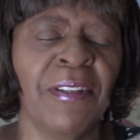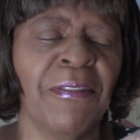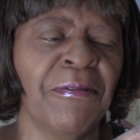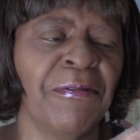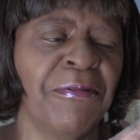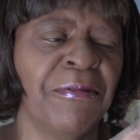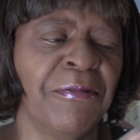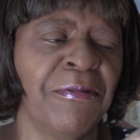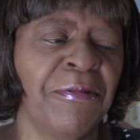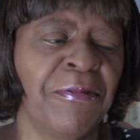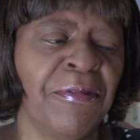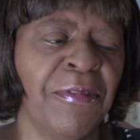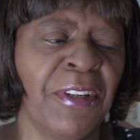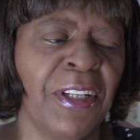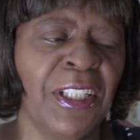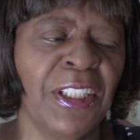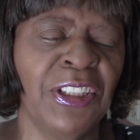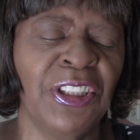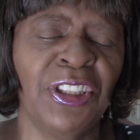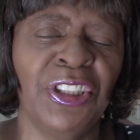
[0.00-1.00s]

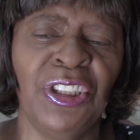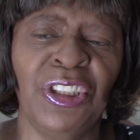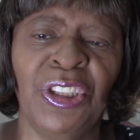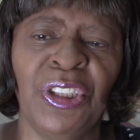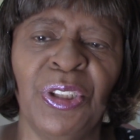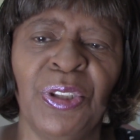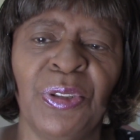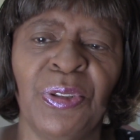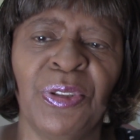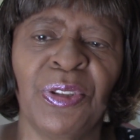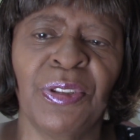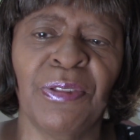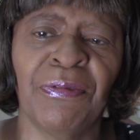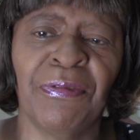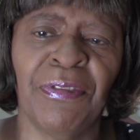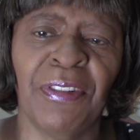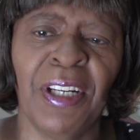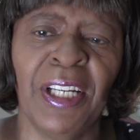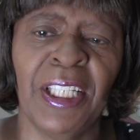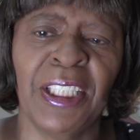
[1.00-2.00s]
fresh juice.
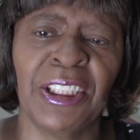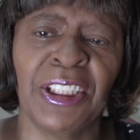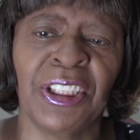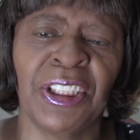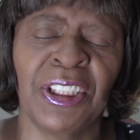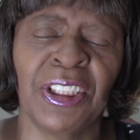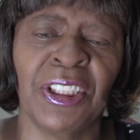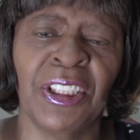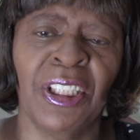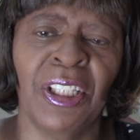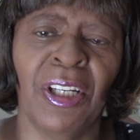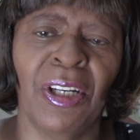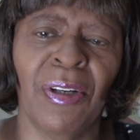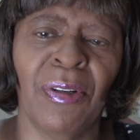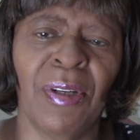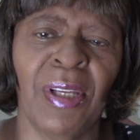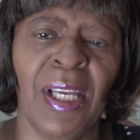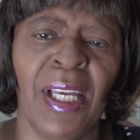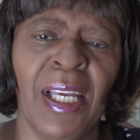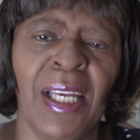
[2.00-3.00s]
Fresh,
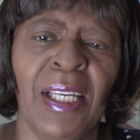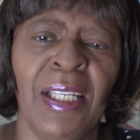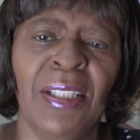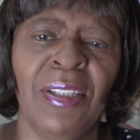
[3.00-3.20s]
okay?